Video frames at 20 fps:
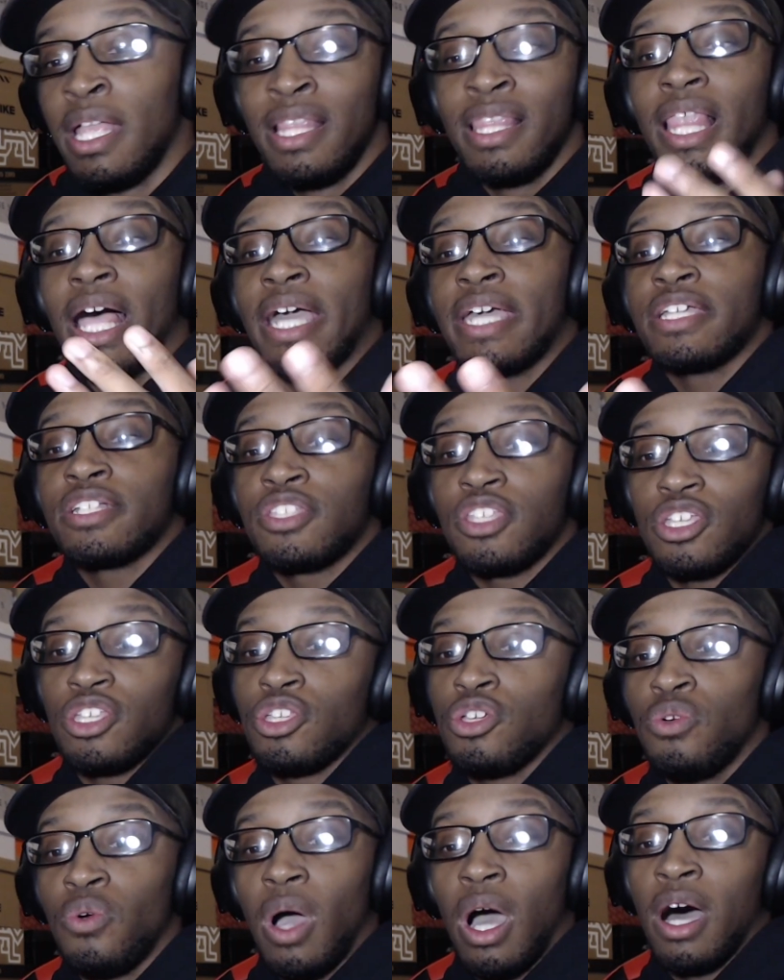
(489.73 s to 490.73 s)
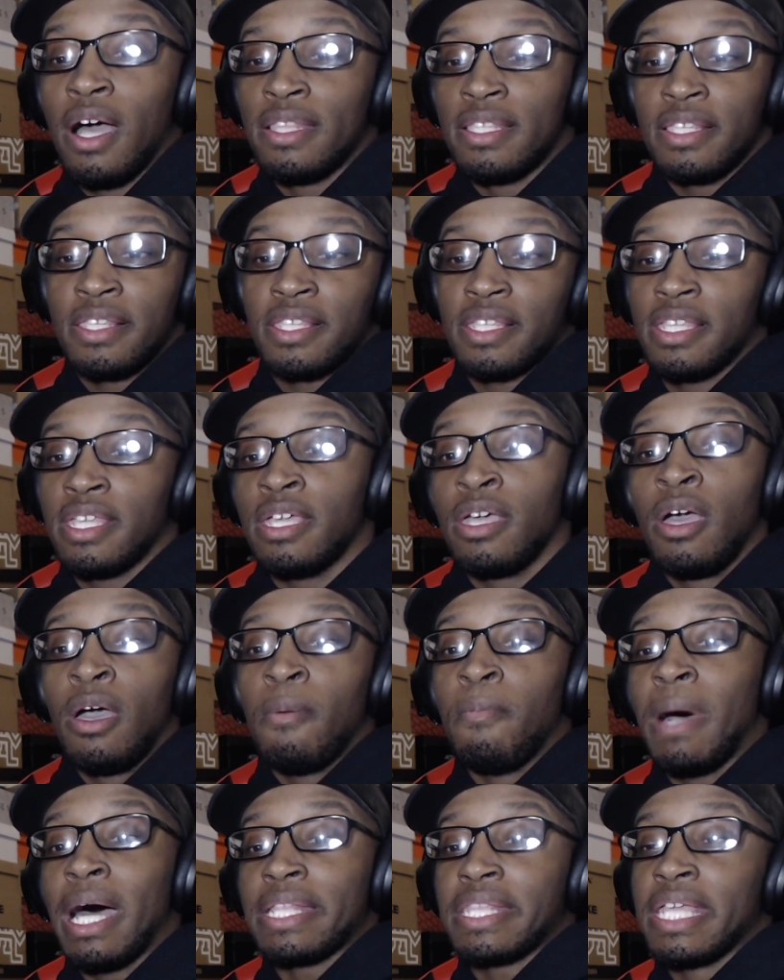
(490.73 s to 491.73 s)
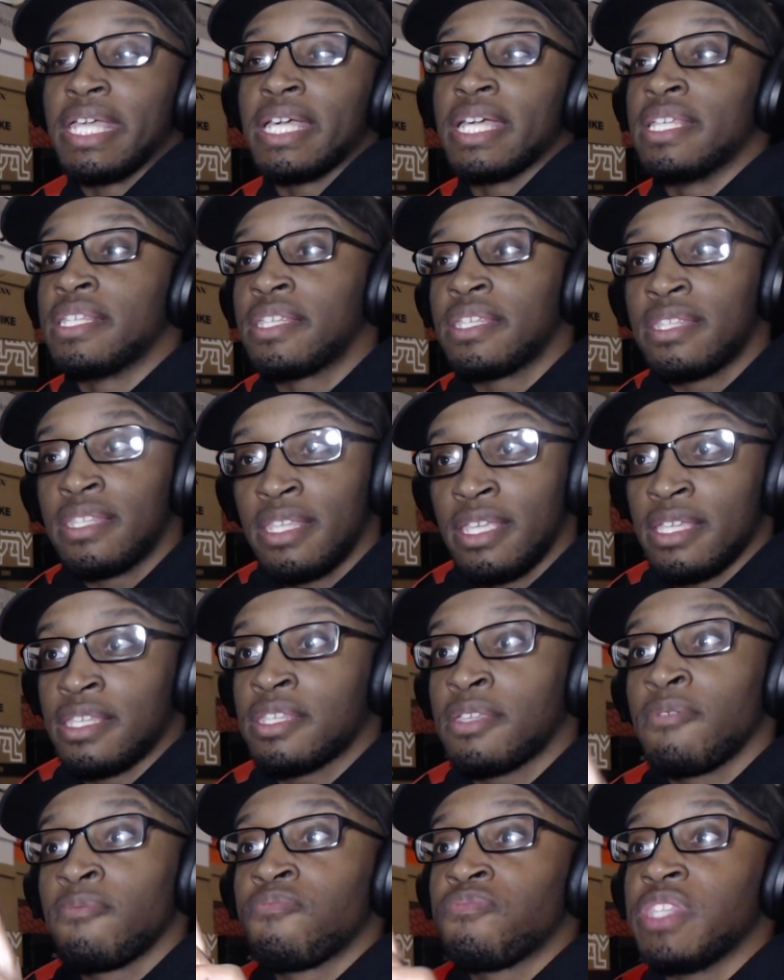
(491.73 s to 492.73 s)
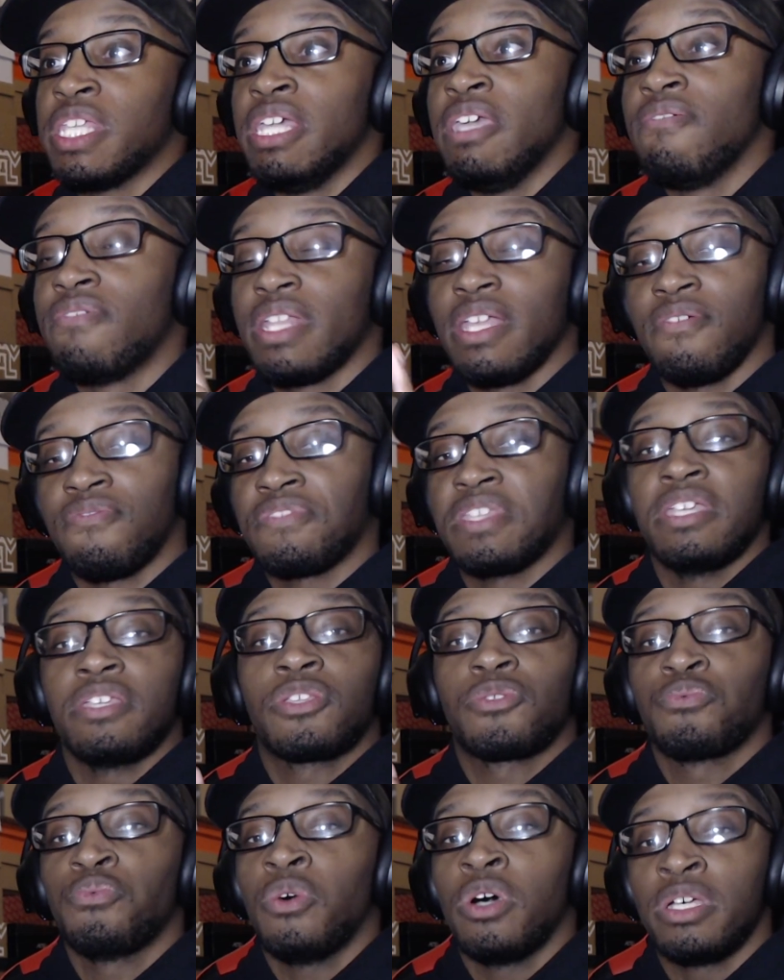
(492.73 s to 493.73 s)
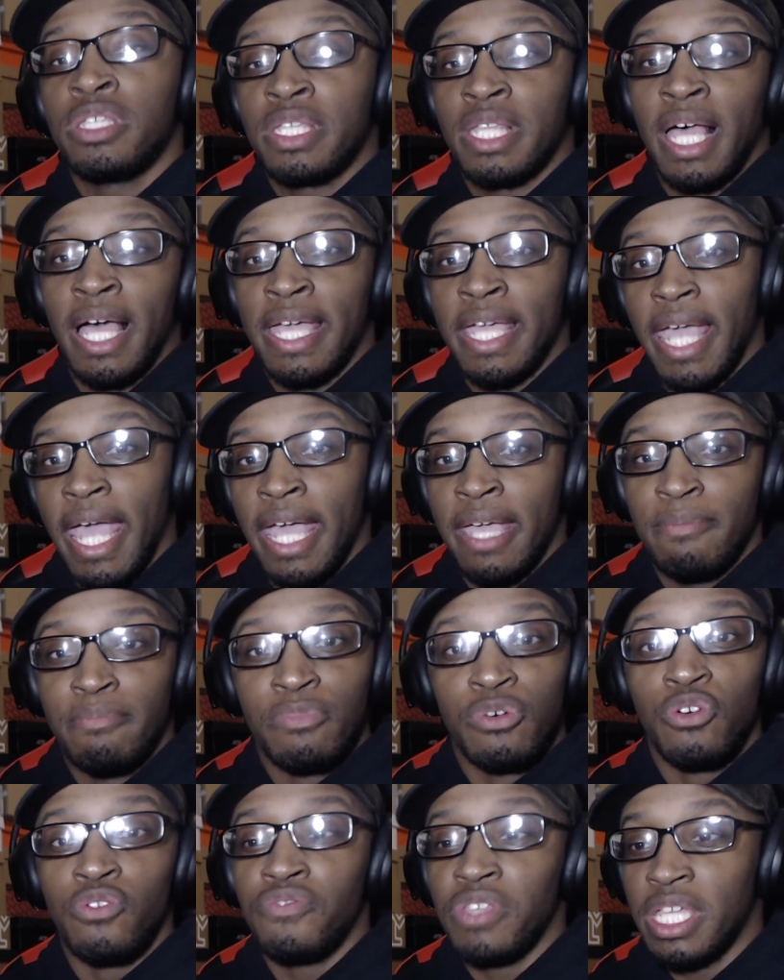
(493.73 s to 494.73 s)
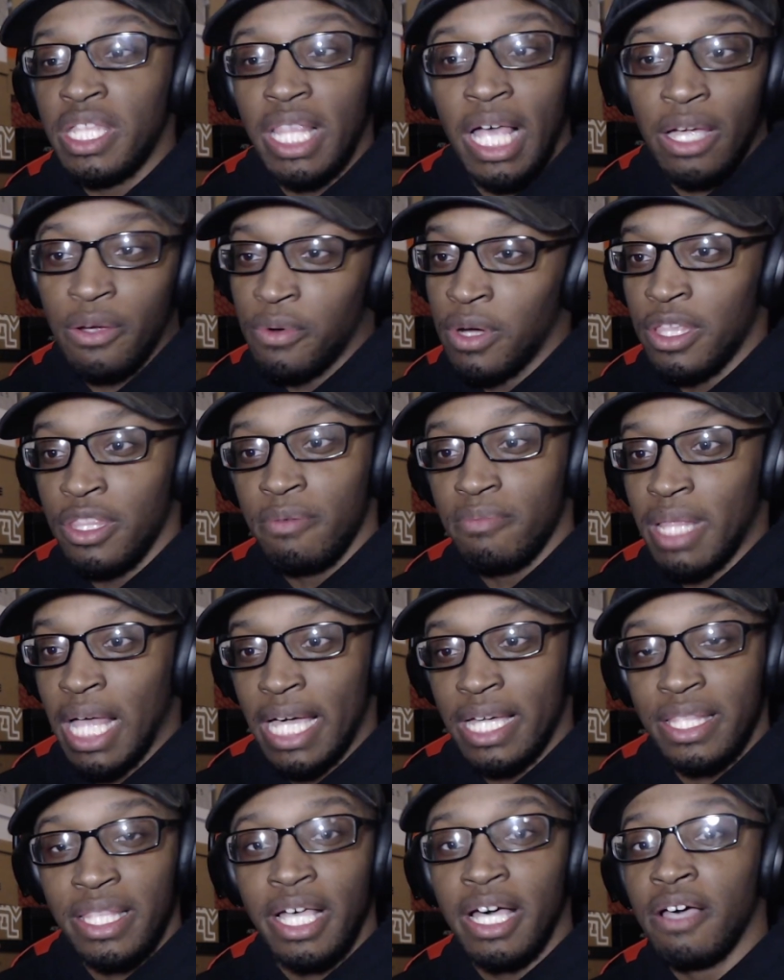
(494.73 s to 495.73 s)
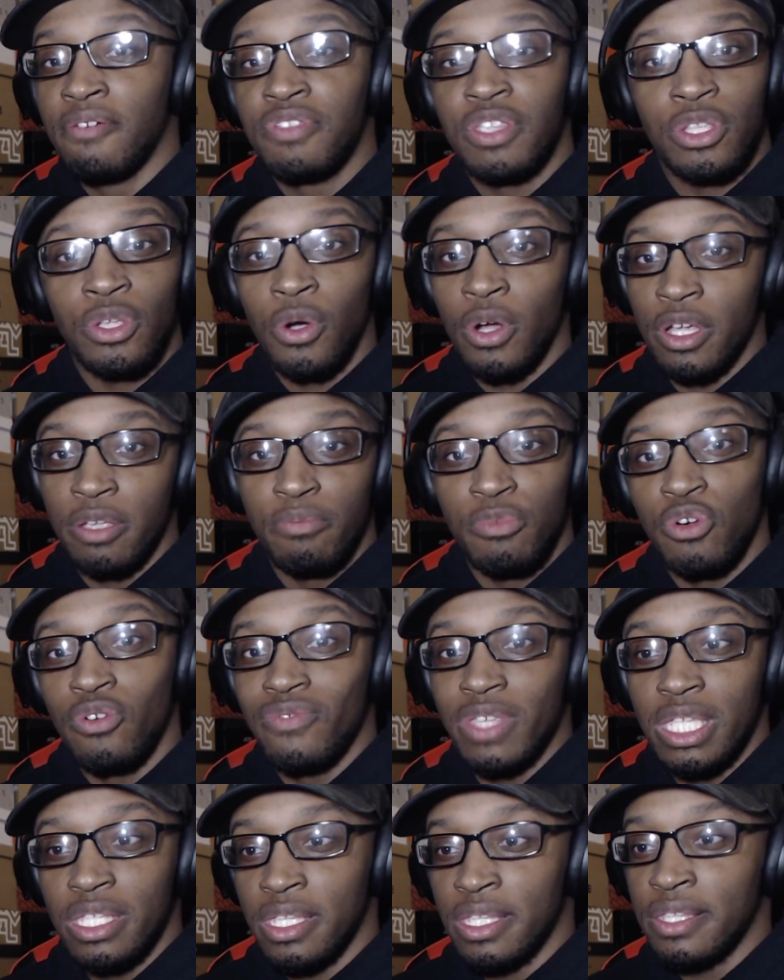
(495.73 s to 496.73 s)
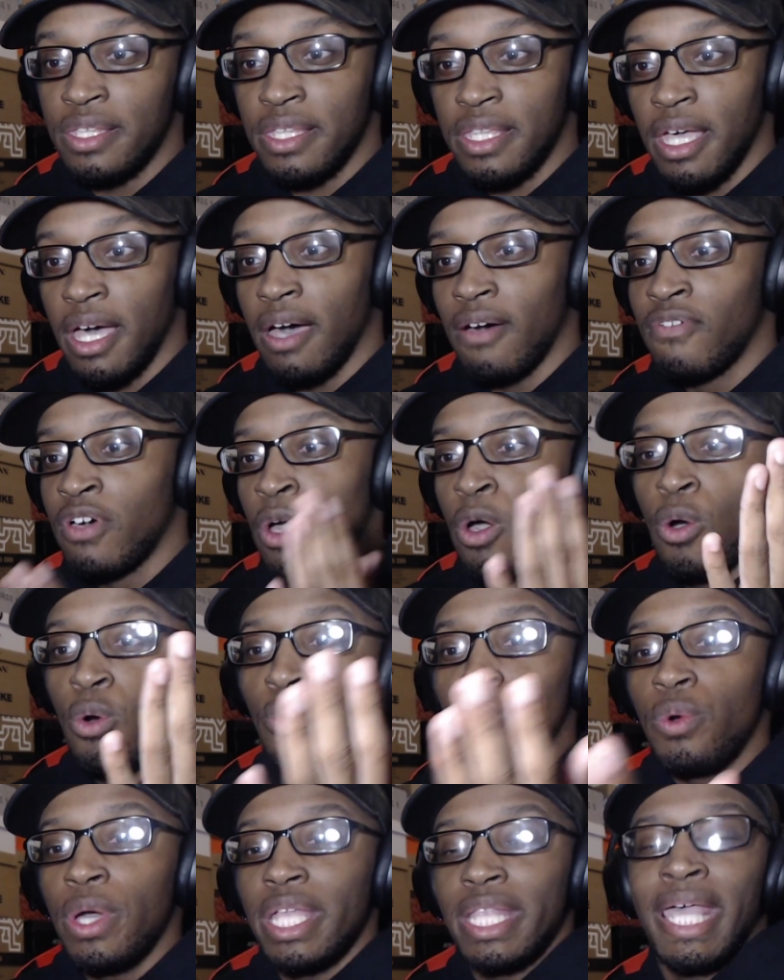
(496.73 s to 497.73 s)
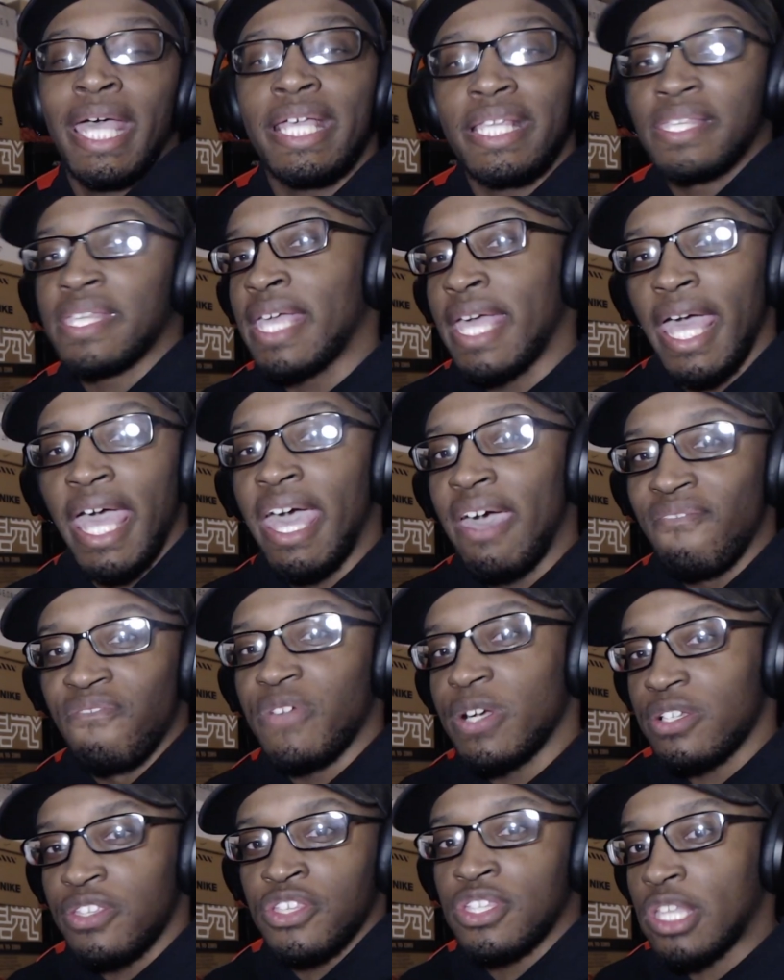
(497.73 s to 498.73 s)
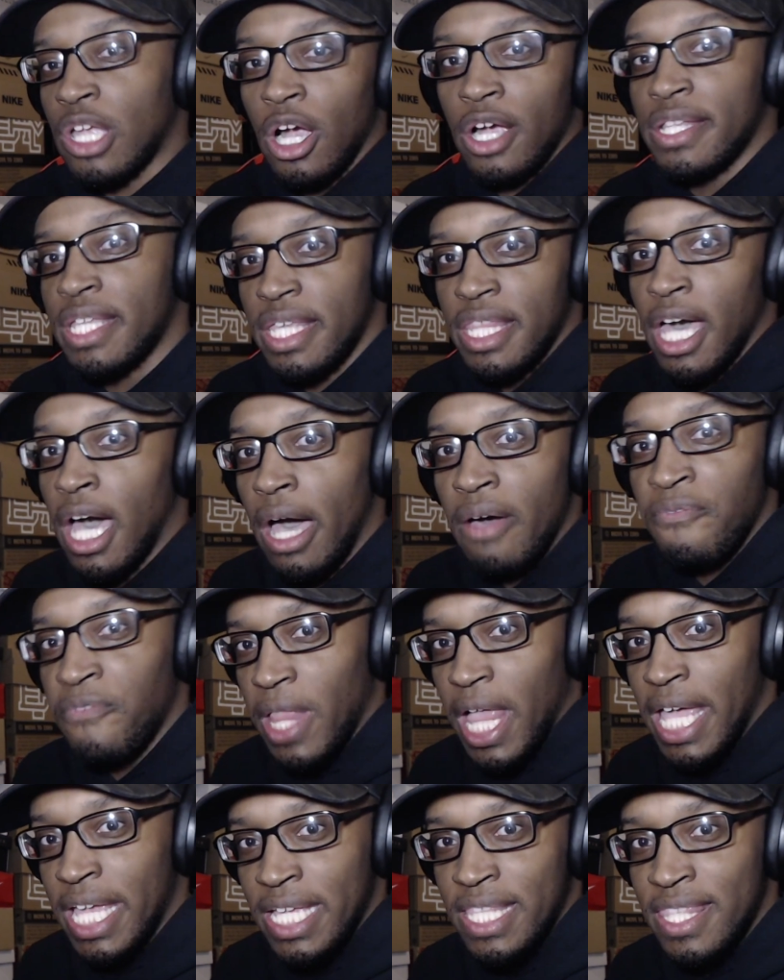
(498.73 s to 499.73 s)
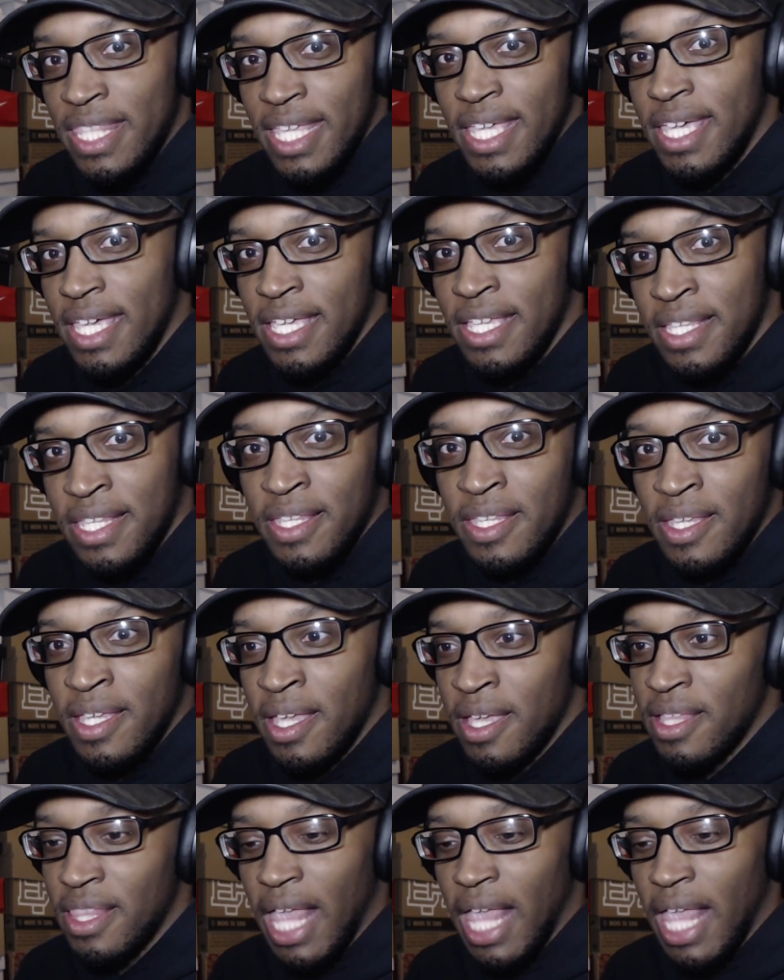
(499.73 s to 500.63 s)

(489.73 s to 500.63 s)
Like, do you honestly? My thing is, is this. Even if this was like a movie, like one of them like love story movies and stuff, when has it ever started off like this?